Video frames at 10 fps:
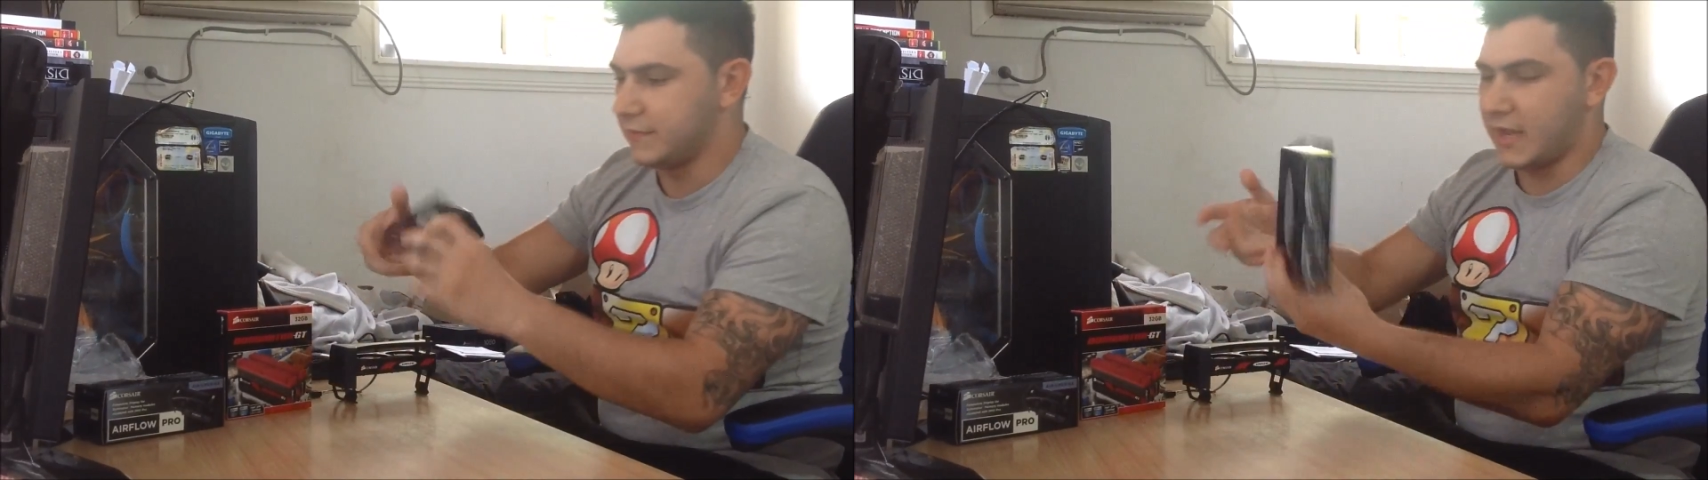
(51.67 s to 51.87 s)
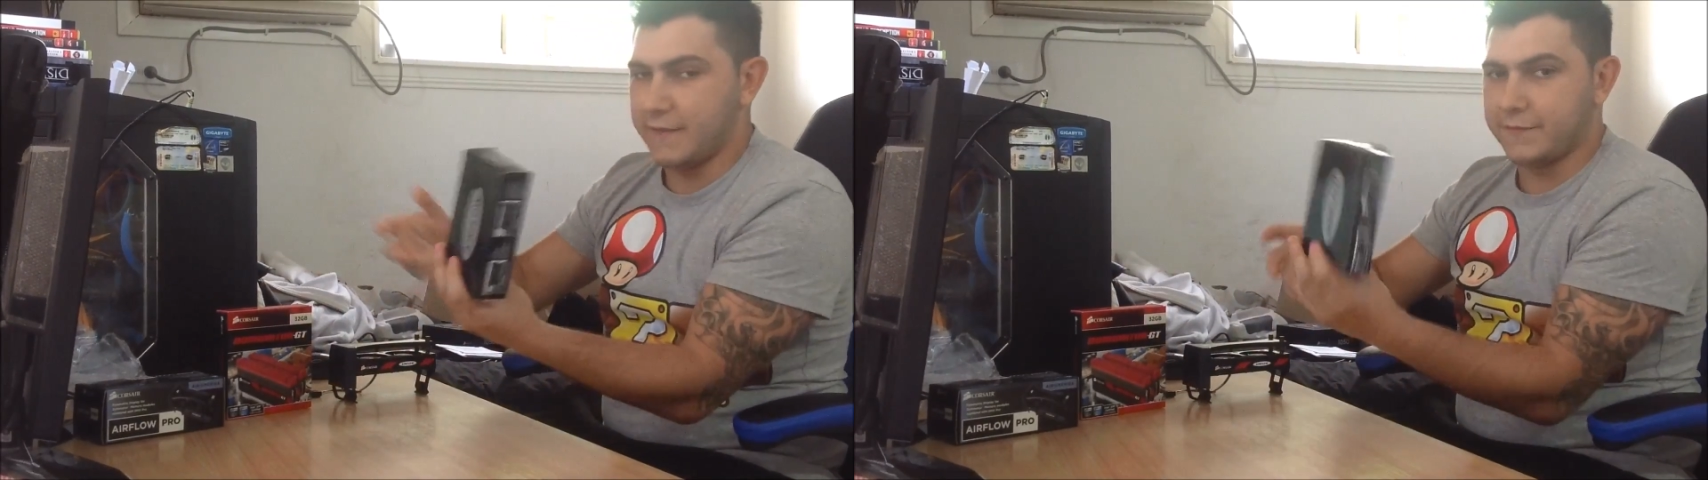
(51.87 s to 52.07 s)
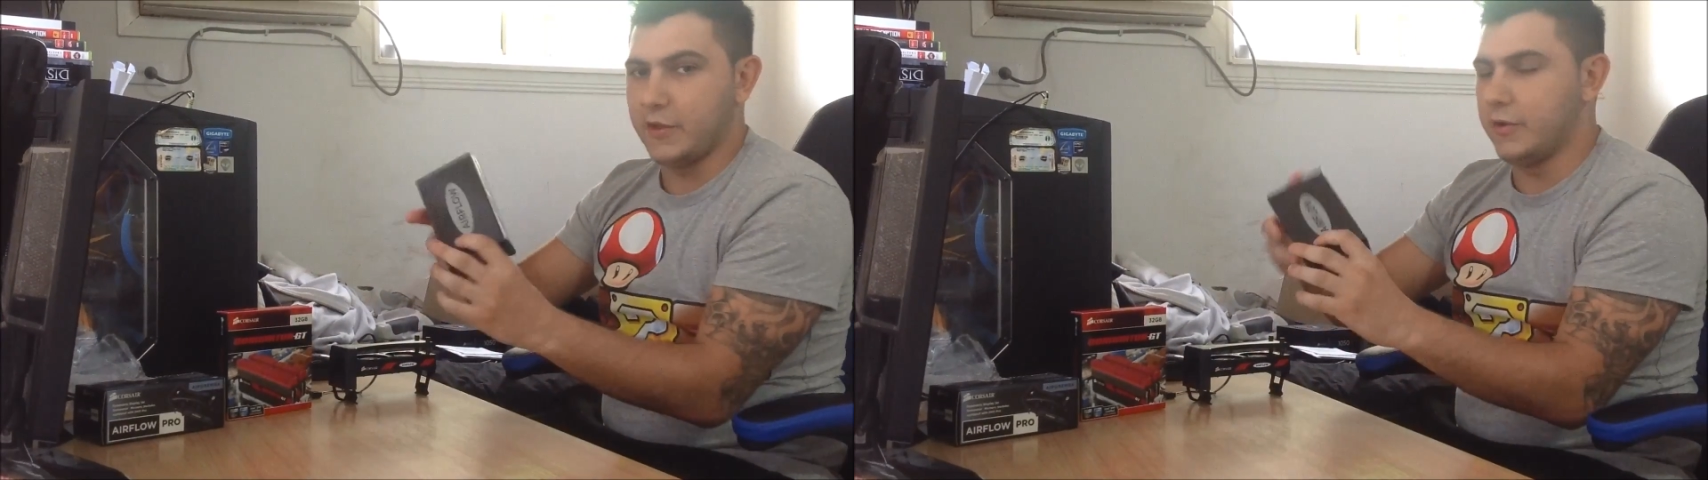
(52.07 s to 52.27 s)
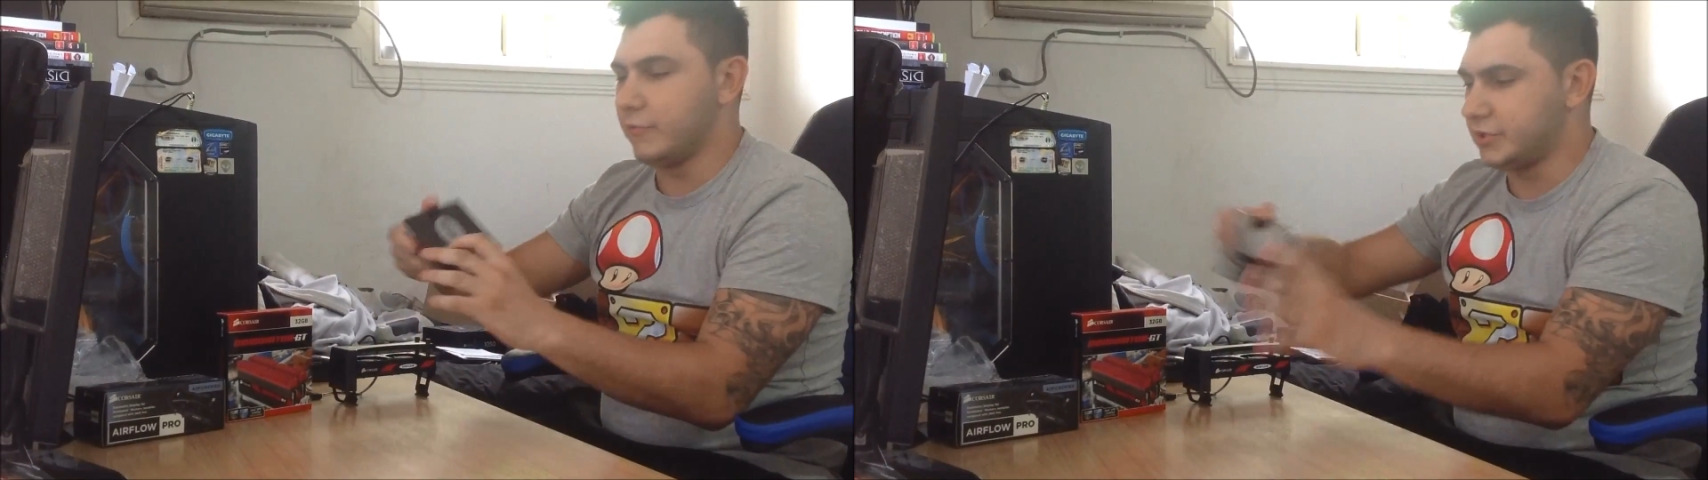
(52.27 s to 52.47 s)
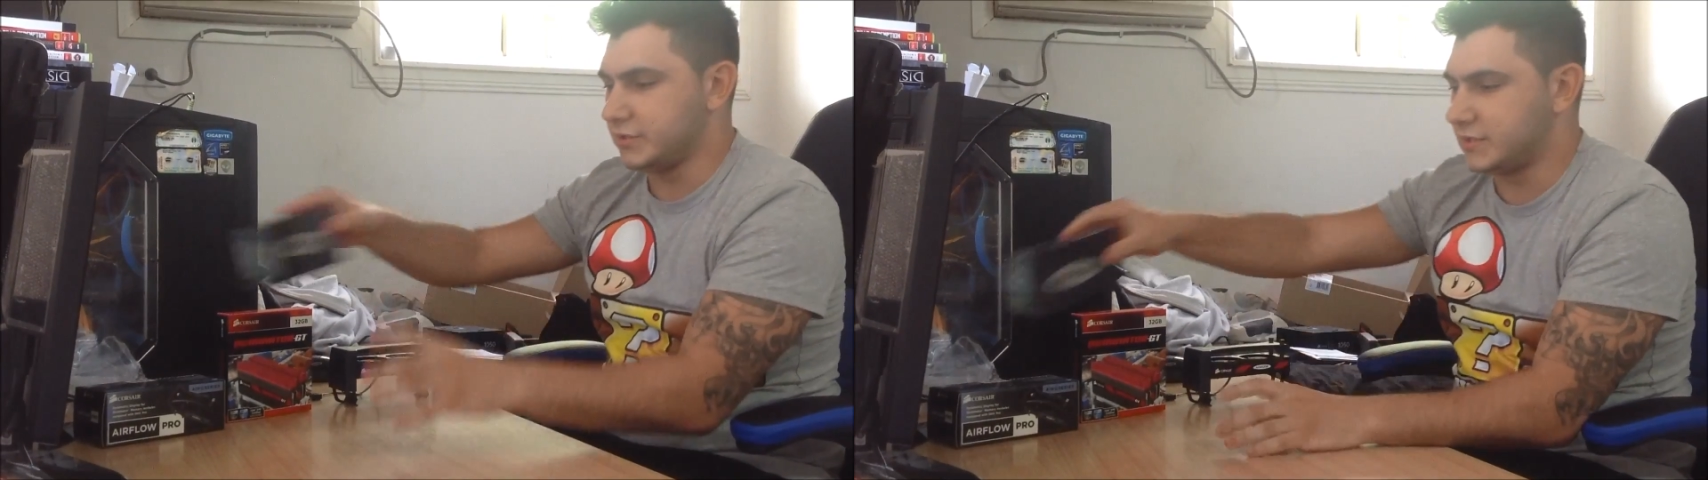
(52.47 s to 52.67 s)
the Airflow,
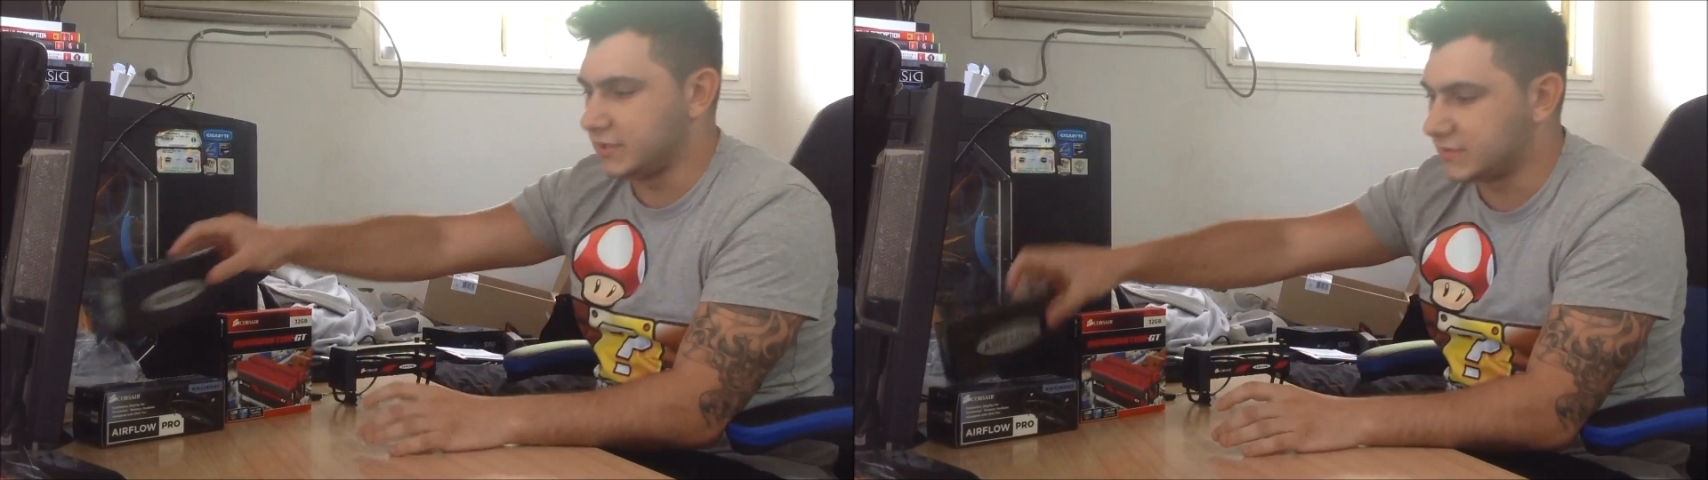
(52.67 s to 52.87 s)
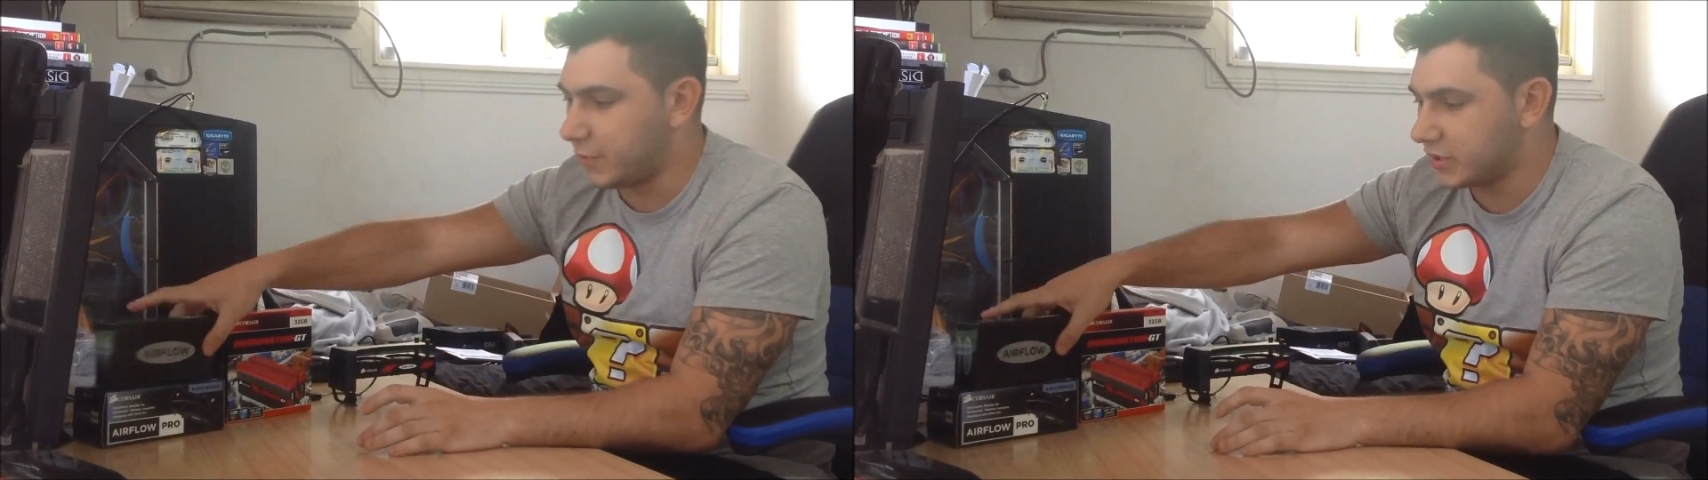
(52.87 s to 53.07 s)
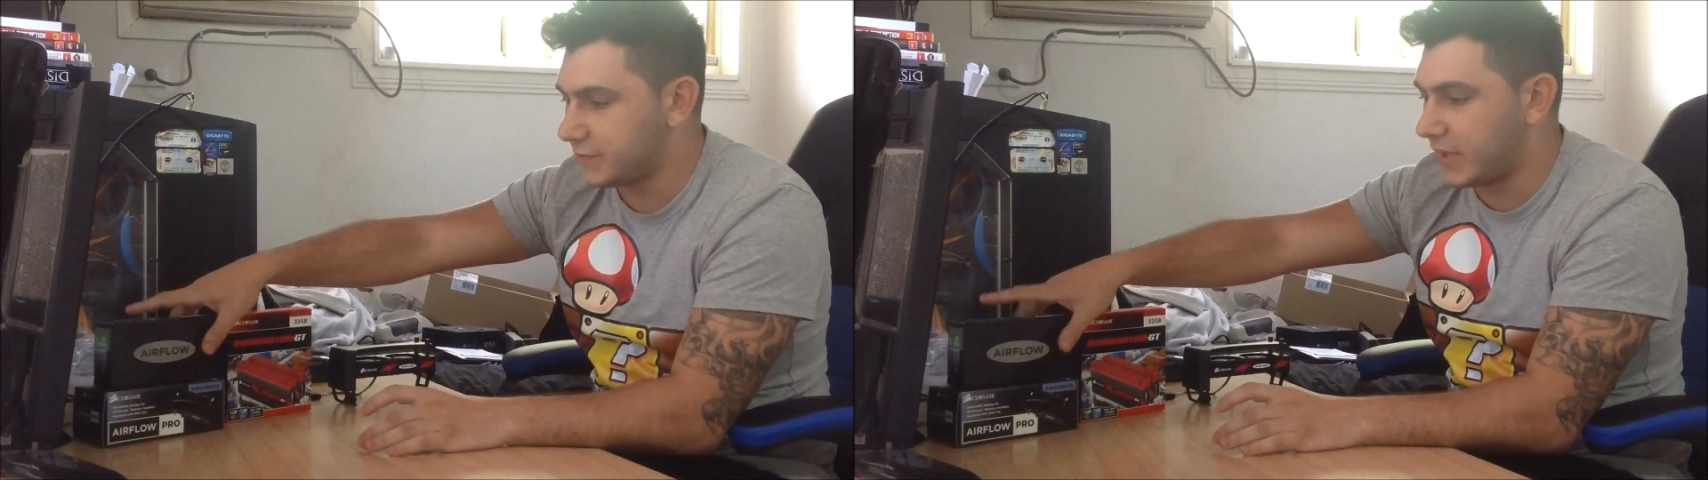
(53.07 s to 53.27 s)
which is in this box,